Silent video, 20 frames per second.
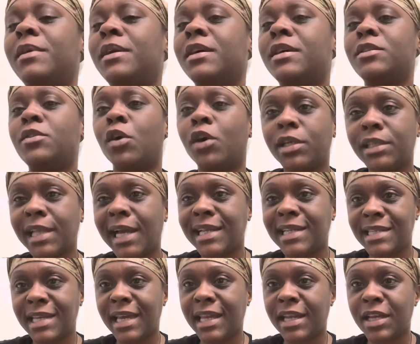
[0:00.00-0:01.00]
Because
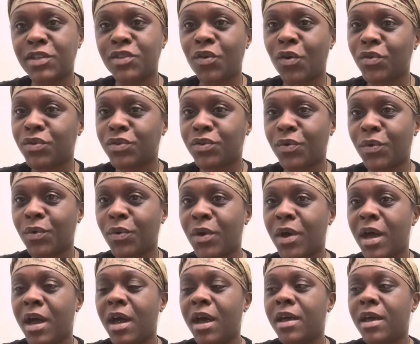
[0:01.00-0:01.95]
online dating is also